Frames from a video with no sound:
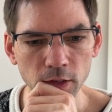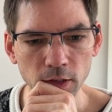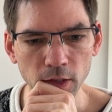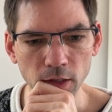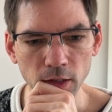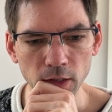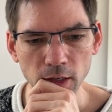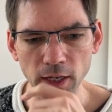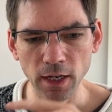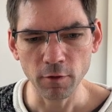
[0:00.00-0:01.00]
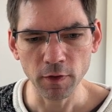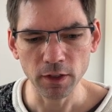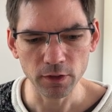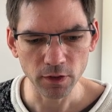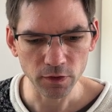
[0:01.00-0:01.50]
Okay. I think,
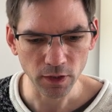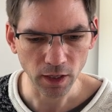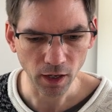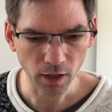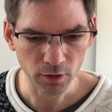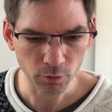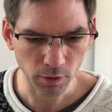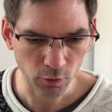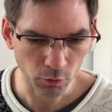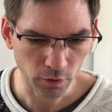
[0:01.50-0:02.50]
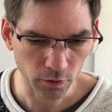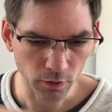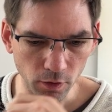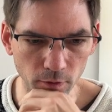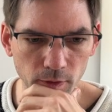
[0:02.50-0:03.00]
is this the card one? No, it's
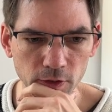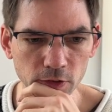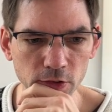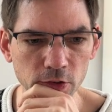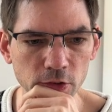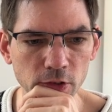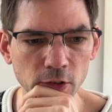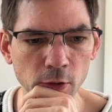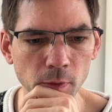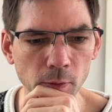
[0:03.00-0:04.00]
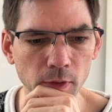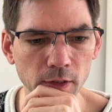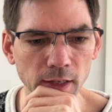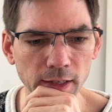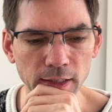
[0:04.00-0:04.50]
not. This is just a normal
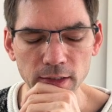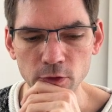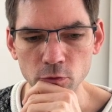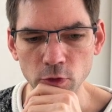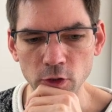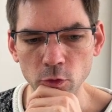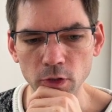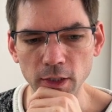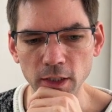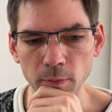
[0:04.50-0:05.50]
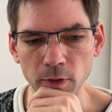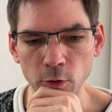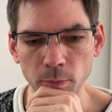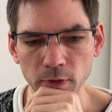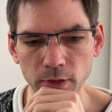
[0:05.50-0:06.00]
one. I really don't like
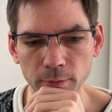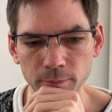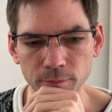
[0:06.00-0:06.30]
Monopoly.